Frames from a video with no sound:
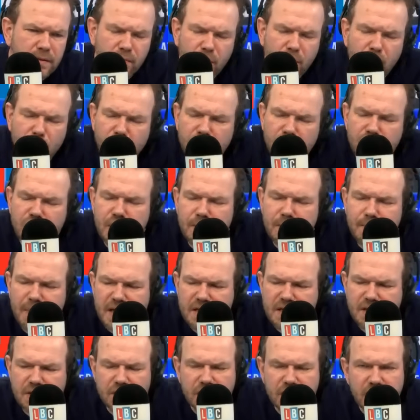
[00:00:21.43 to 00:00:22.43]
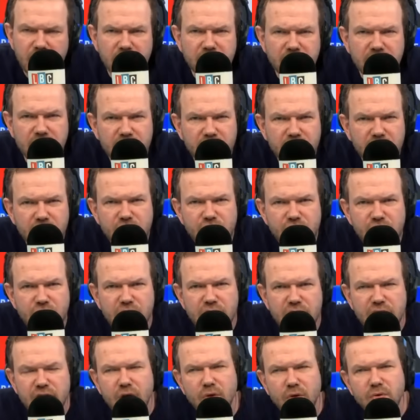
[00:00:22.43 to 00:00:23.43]
So what's it based on? The idea that
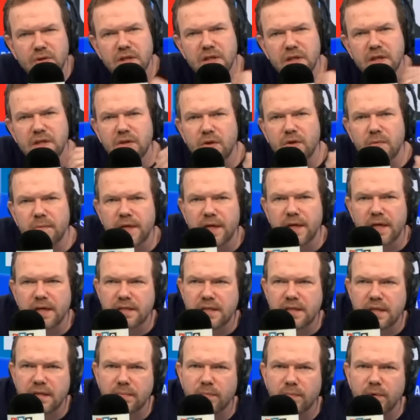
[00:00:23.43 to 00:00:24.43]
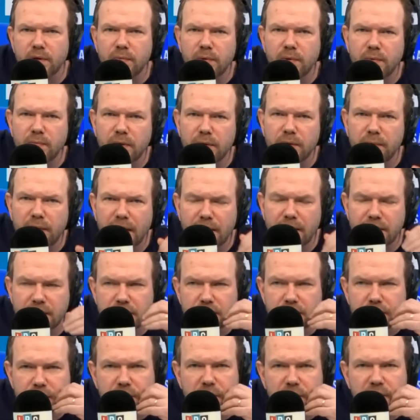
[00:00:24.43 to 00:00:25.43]
she totally dominates him?
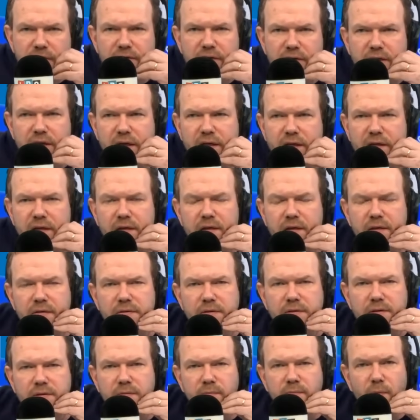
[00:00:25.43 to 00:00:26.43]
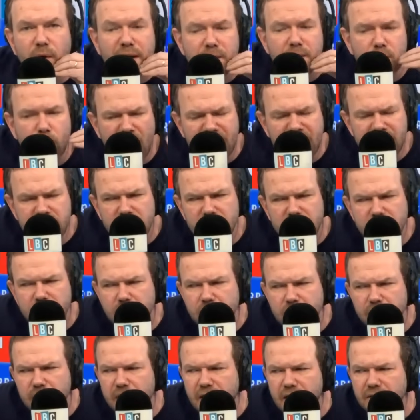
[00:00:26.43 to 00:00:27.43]
How did you arrive at that conclusion? When
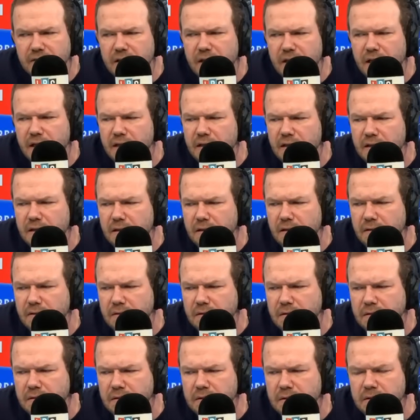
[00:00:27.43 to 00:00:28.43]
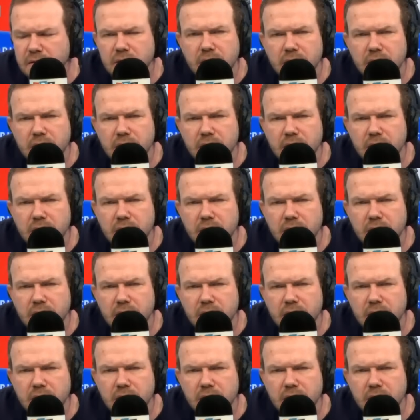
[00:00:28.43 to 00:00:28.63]
did you arrive at that conclusion?